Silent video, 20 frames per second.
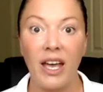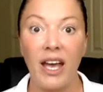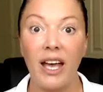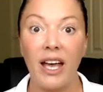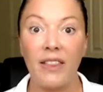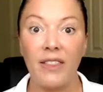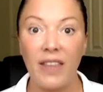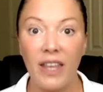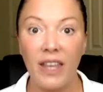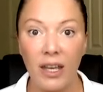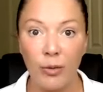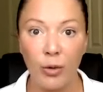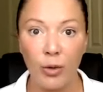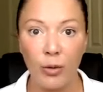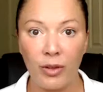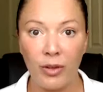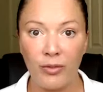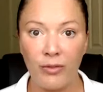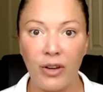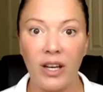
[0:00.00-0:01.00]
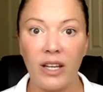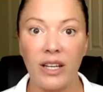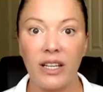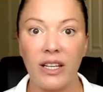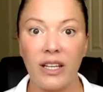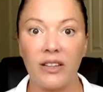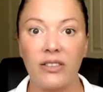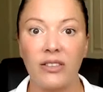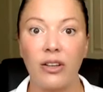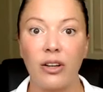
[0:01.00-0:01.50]
And then what we're
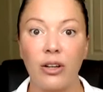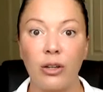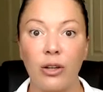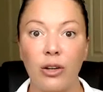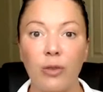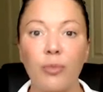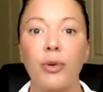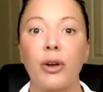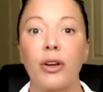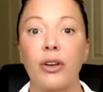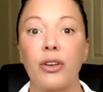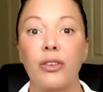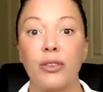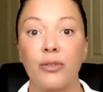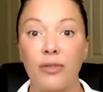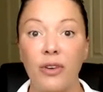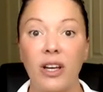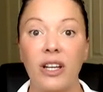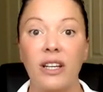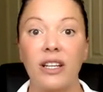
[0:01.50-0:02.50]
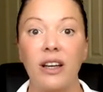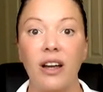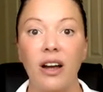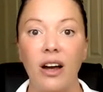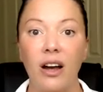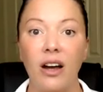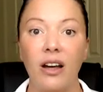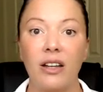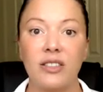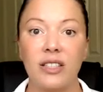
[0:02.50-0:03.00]
finding is that a lot of brokers are finding it
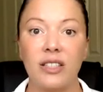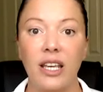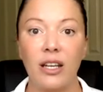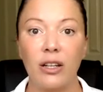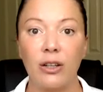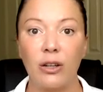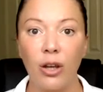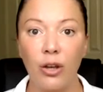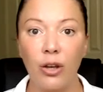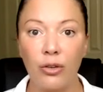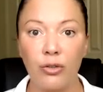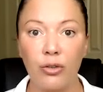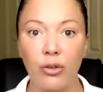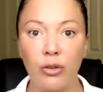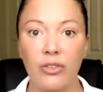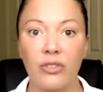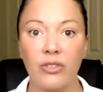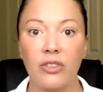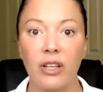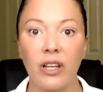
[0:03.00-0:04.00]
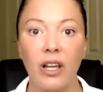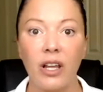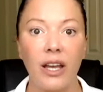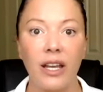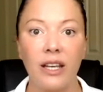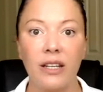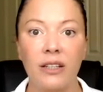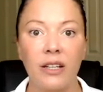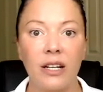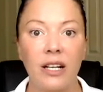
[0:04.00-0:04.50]
hard to get a loan across the
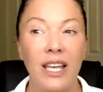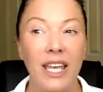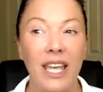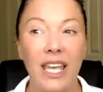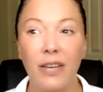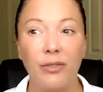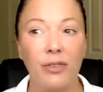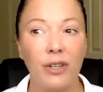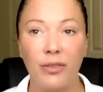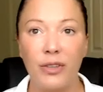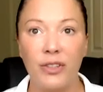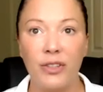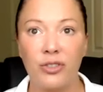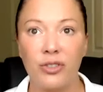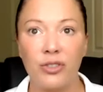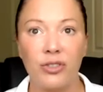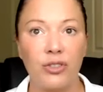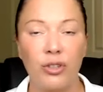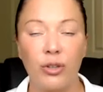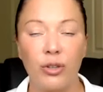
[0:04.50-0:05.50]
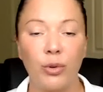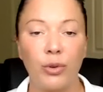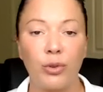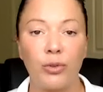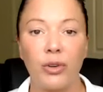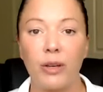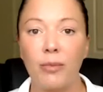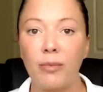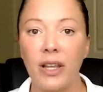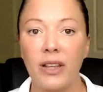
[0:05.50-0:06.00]
line, even if it's just 2 or
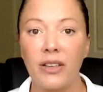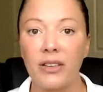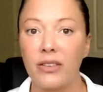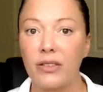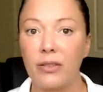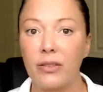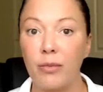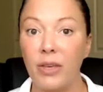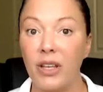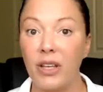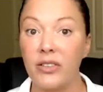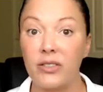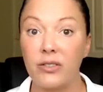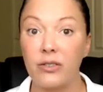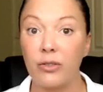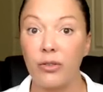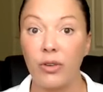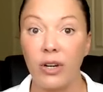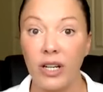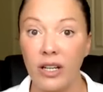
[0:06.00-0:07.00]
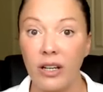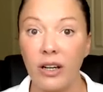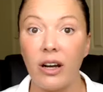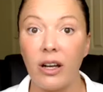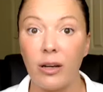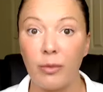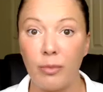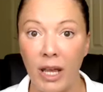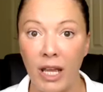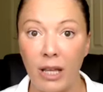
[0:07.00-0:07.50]
3 months missed credit
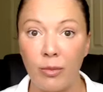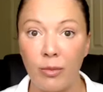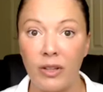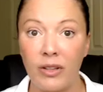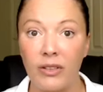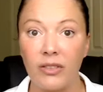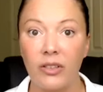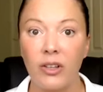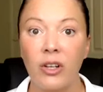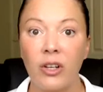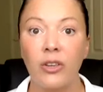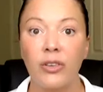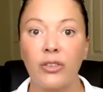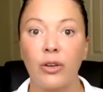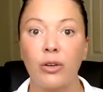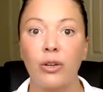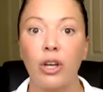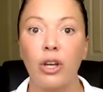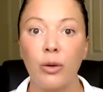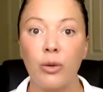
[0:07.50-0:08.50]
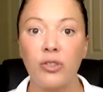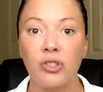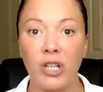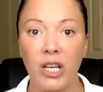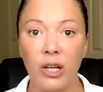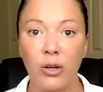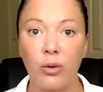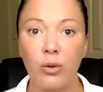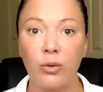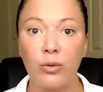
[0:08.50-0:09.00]
card payments. So go and
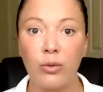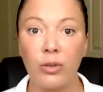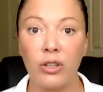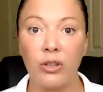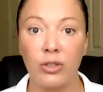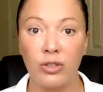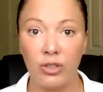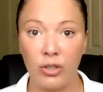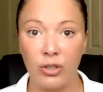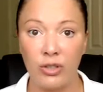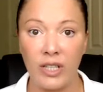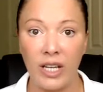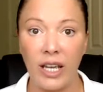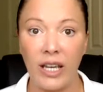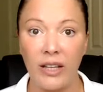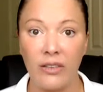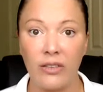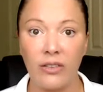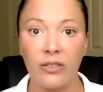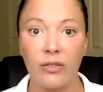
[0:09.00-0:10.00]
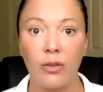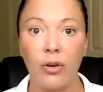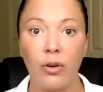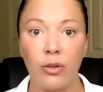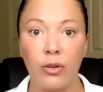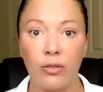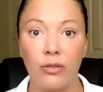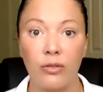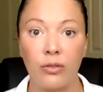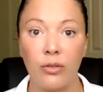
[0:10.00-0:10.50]
check all your due dates
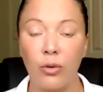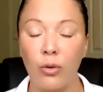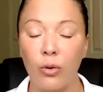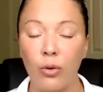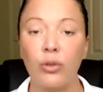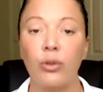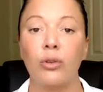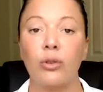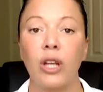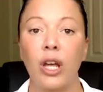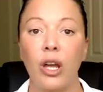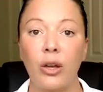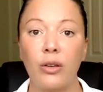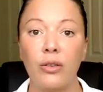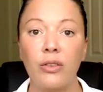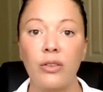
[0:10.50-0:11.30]
on all your loans